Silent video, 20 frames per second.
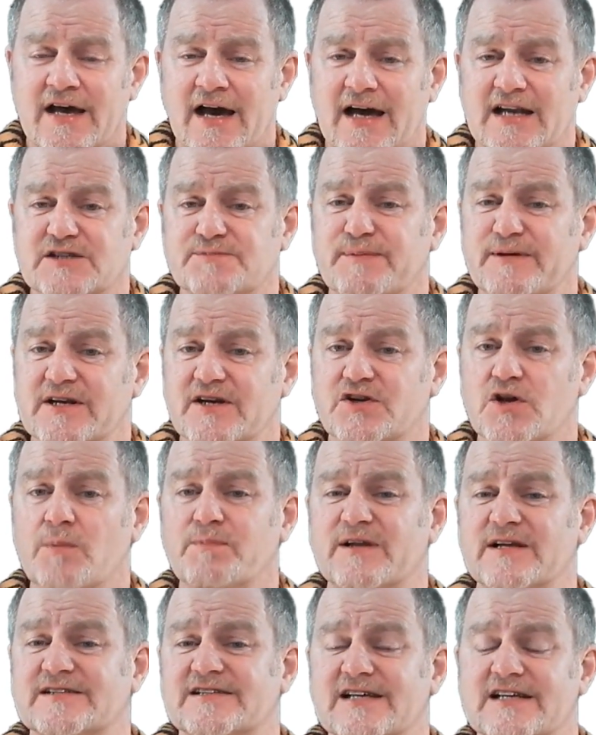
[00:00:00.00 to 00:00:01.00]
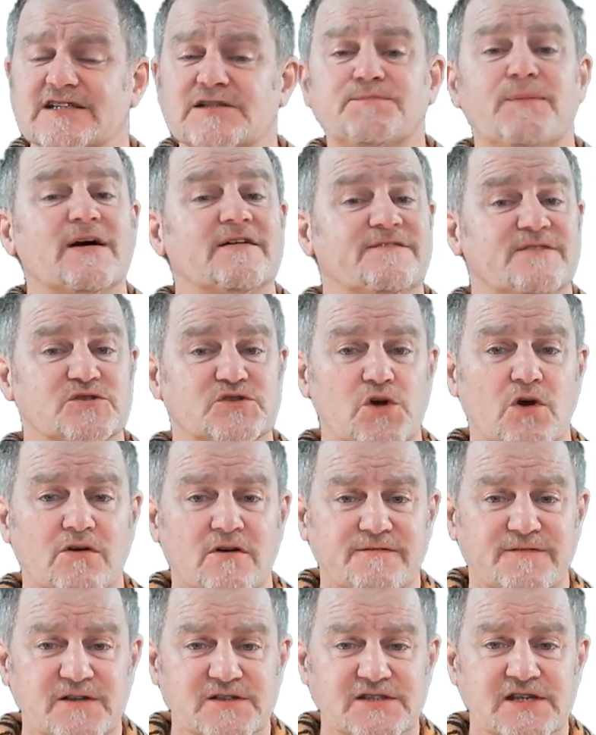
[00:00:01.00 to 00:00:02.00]
and it's been adopted since by
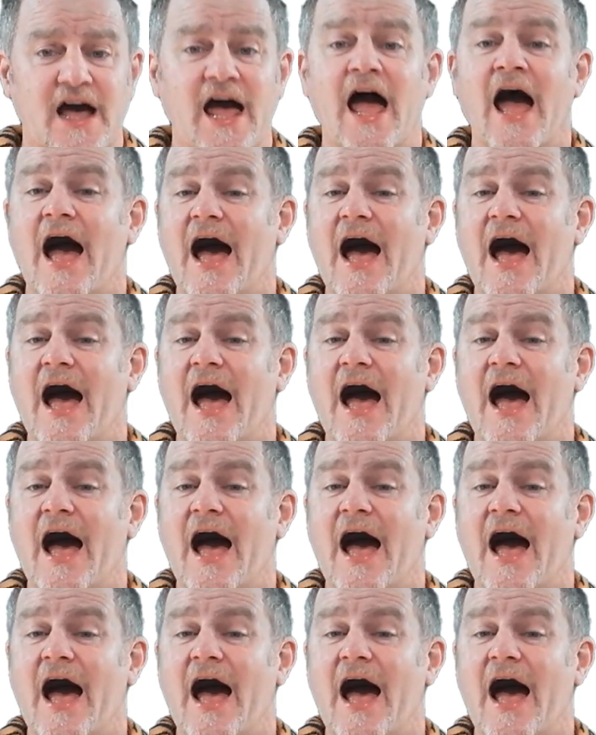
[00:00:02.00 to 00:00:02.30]
photographers